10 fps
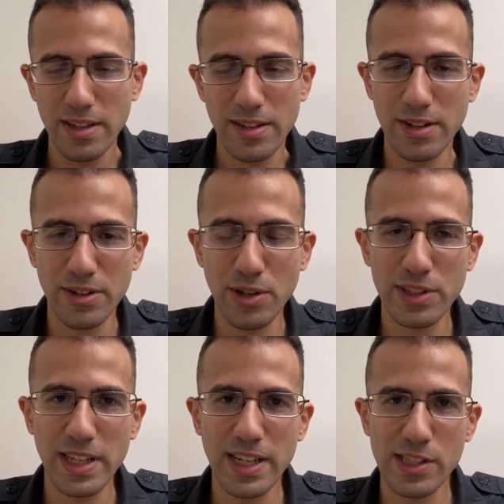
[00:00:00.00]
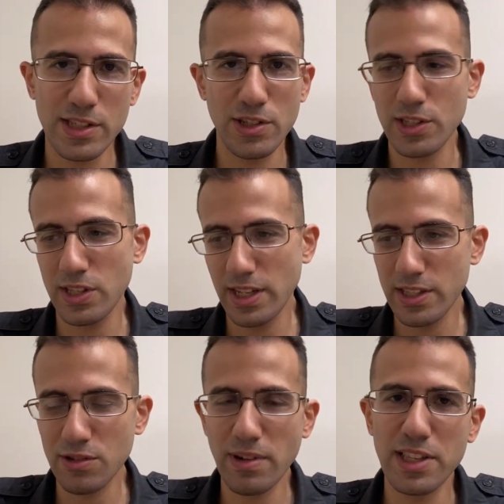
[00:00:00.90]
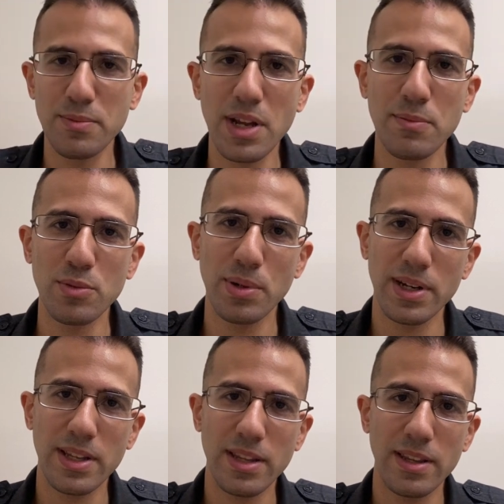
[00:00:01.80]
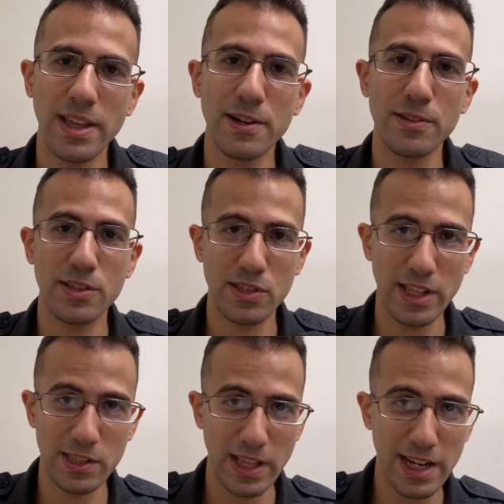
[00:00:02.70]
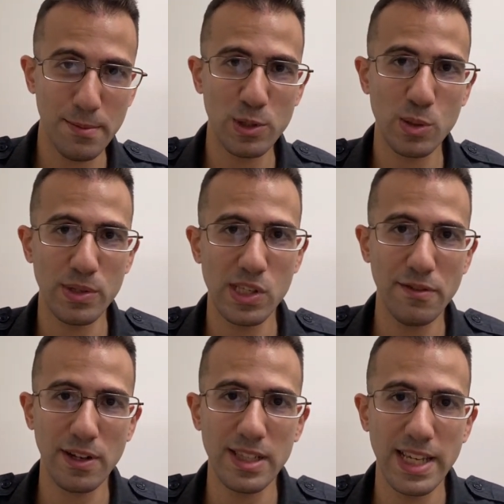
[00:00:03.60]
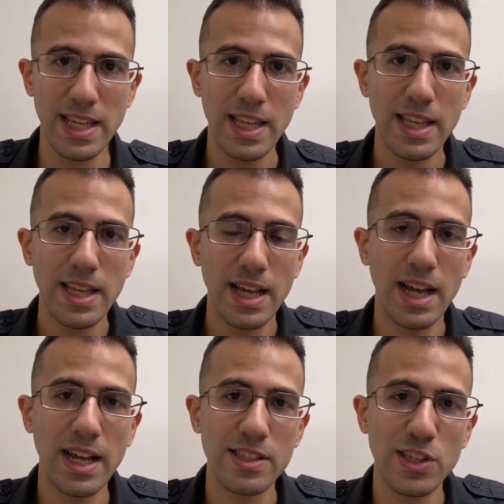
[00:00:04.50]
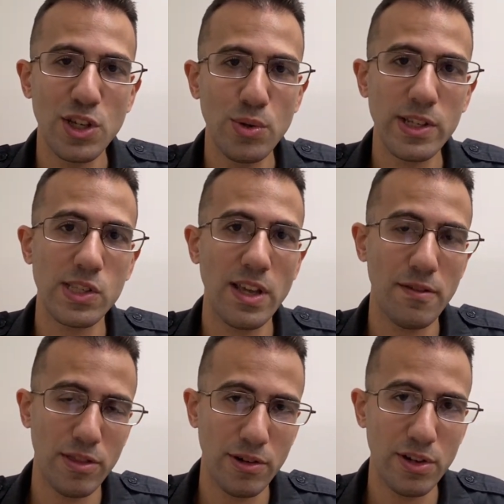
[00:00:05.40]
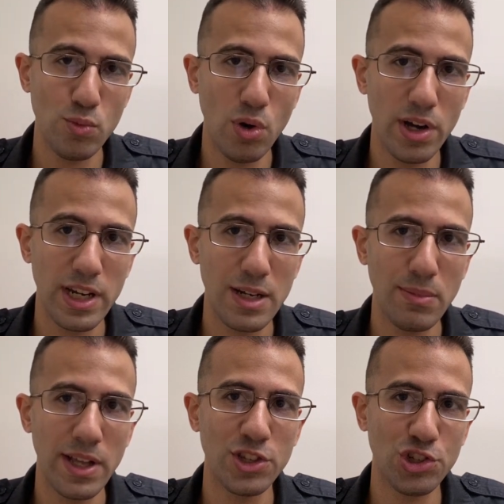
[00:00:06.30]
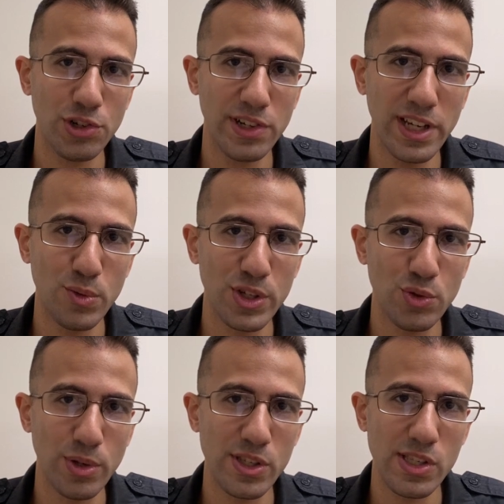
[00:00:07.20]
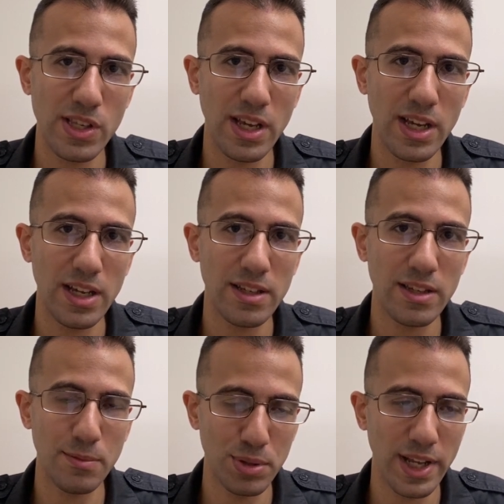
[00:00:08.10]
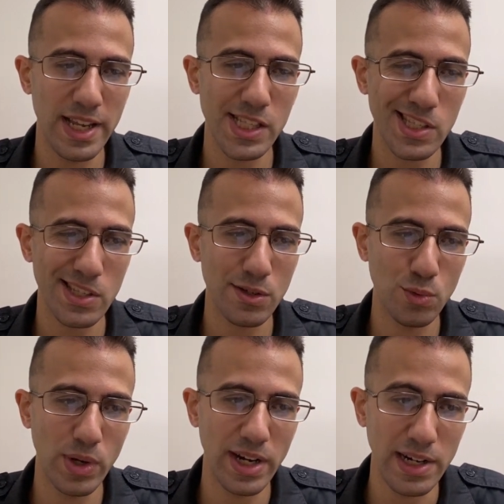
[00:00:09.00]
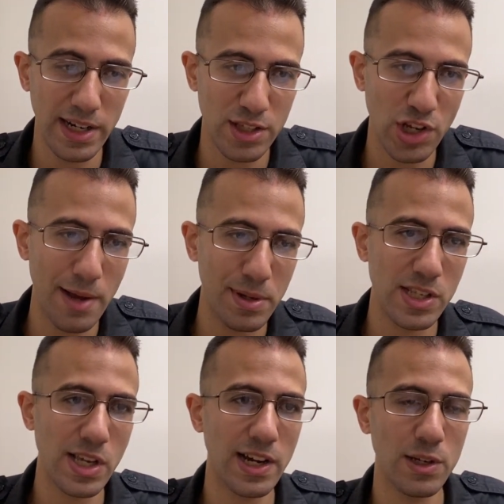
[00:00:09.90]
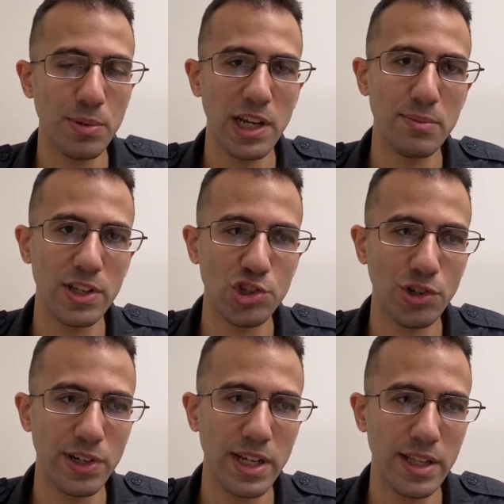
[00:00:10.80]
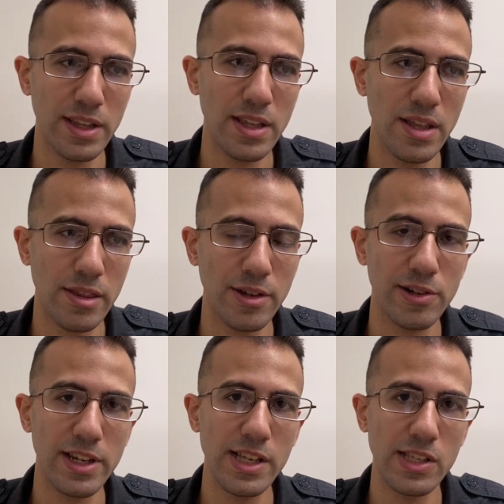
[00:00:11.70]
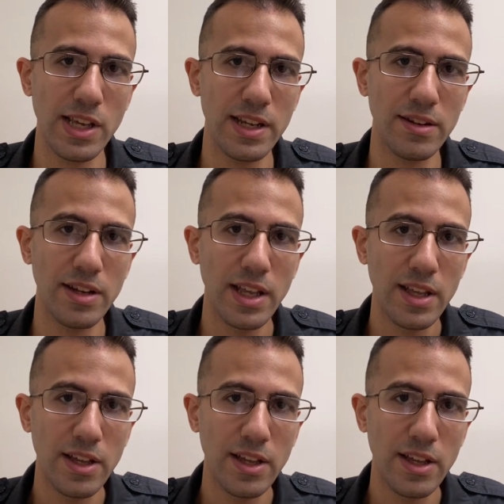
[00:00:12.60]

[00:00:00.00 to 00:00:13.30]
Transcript: you don't know what that is. You just think it's a random number. But there's that number specifically, Unit 731 in Manchuria, which was a place where in Japanese occupied Manchuria in the 30s and